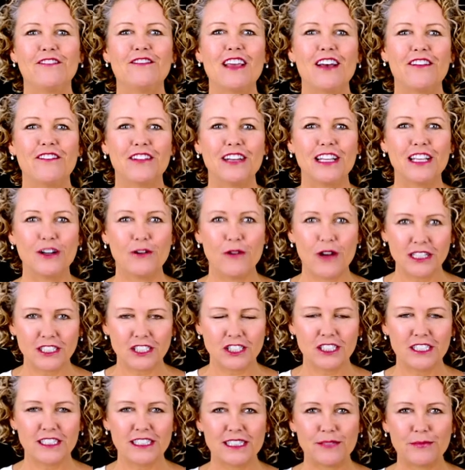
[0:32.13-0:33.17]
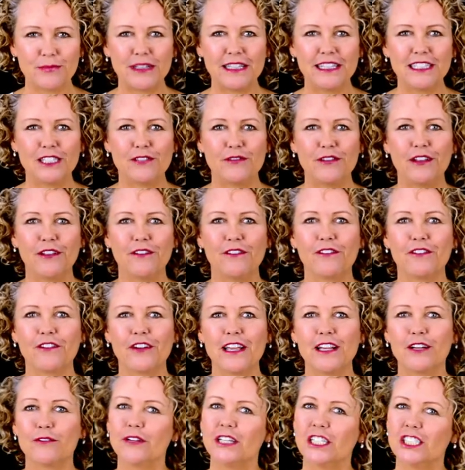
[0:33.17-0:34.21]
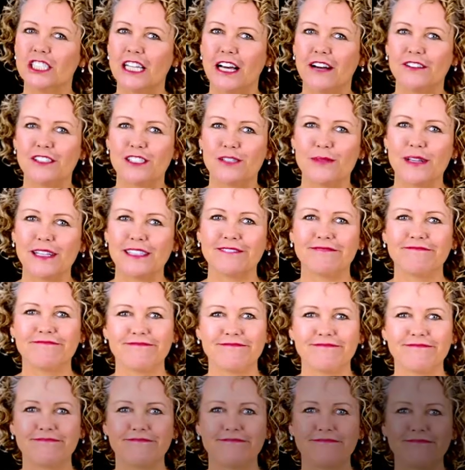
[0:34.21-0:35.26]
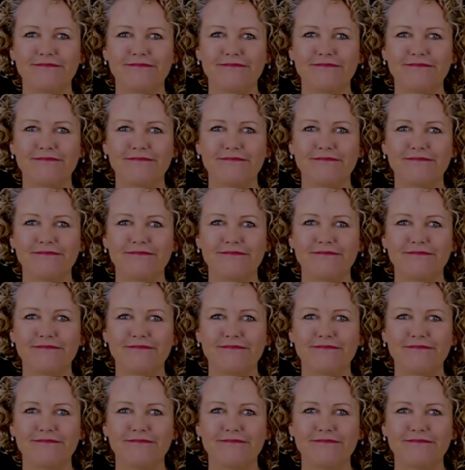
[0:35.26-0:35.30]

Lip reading: If you have any questions, please feel free to reach out to me.